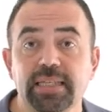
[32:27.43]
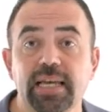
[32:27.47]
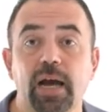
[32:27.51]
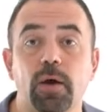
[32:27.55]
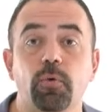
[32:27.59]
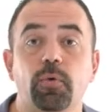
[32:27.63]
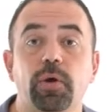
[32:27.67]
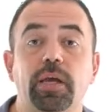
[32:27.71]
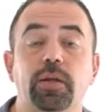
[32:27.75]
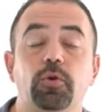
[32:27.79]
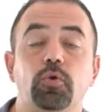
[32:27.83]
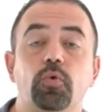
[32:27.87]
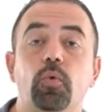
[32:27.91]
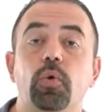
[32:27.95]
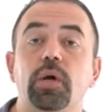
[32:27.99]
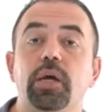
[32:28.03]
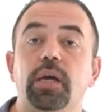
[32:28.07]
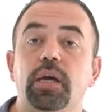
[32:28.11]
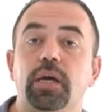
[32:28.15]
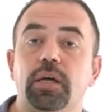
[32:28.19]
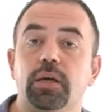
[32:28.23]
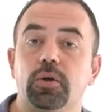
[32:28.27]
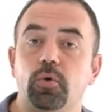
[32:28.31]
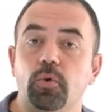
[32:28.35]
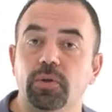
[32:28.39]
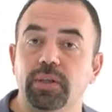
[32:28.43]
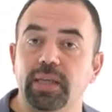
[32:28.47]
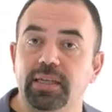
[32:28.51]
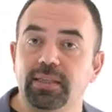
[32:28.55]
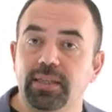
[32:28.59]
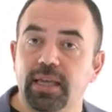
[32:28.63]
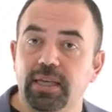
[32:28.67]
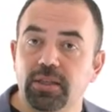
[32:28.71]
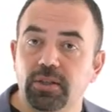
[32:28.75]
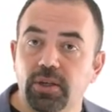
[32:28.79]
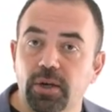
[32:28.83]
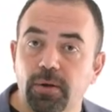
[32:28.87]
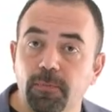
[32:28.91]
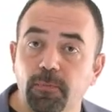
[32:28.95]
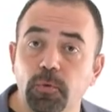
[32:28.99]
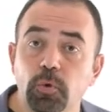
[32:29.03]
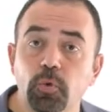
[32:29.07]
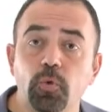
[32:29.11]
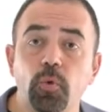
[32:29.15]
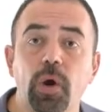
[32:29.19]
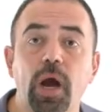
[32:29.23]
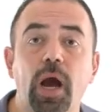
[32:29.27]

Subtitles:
How can you conduct the interview?